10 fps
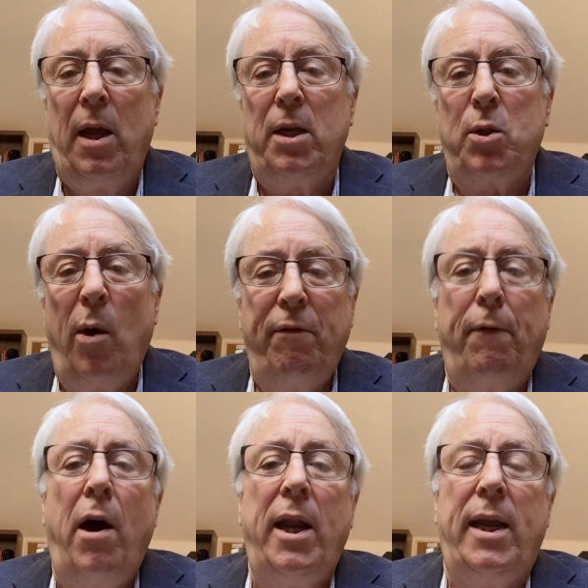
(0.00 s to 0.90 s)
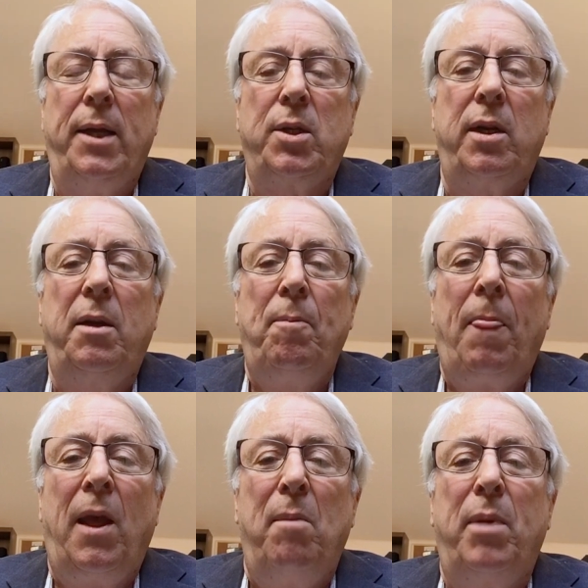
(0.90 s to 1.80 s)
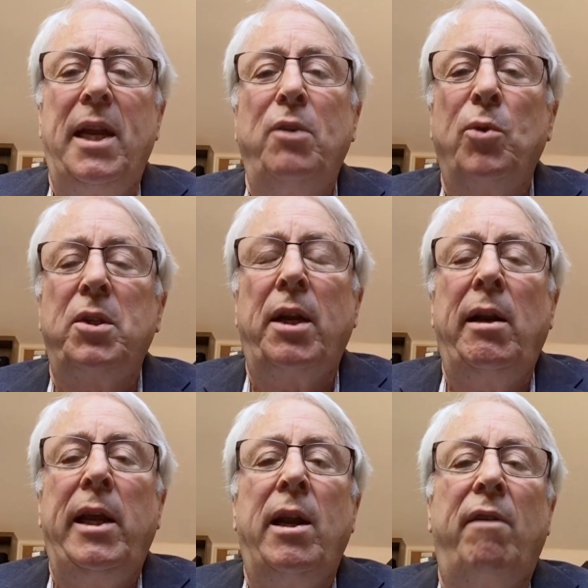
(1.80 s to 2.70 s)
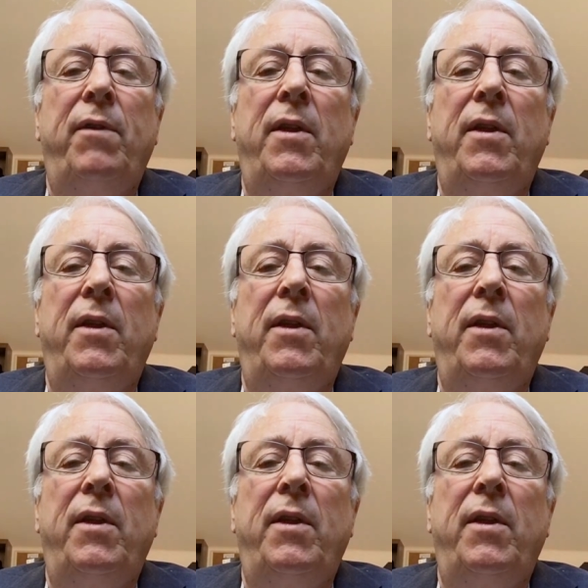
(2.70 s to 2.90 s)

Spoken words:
So I fought against it. But interestingly enough,